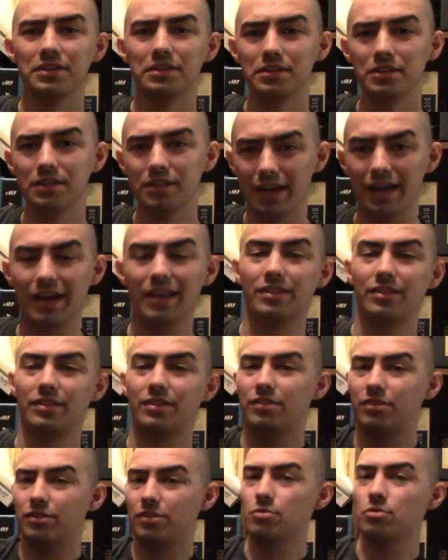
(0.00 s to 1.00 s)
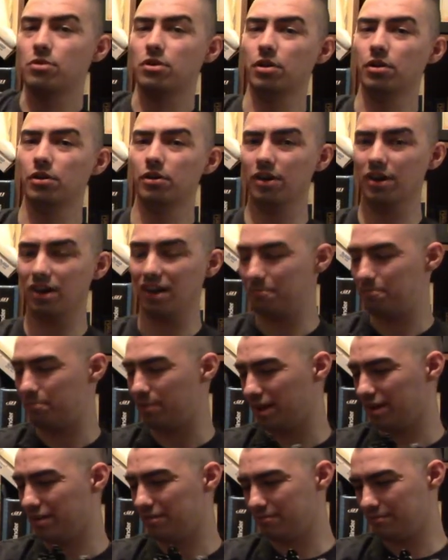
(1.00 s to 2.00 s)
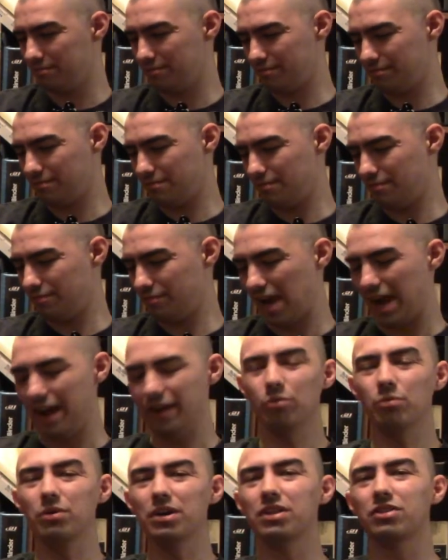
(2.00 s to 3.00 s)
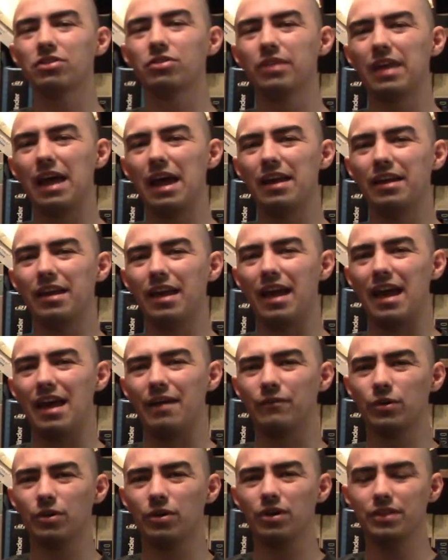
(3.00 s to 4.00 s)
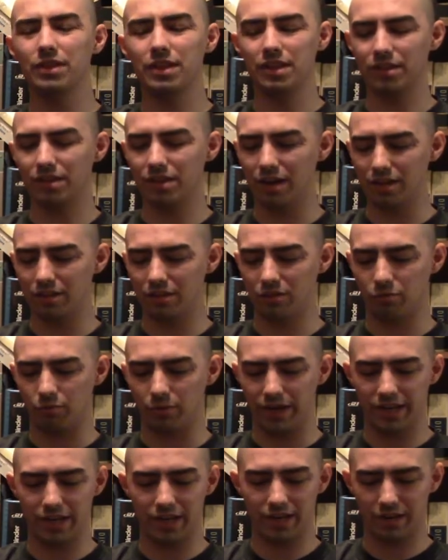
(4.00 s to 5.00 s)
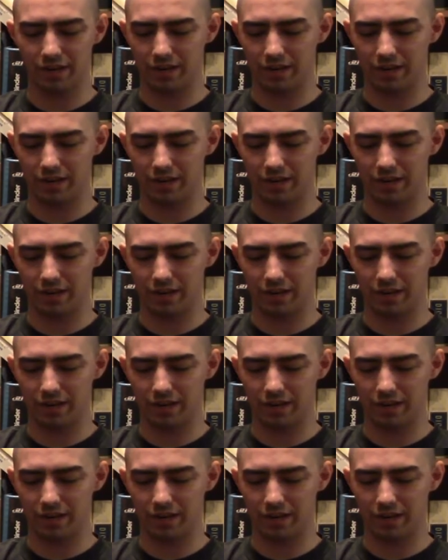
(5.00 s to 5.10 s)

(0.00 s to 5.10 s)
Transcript: Yes, you could, but I don't want to do that ever on these guns, because one,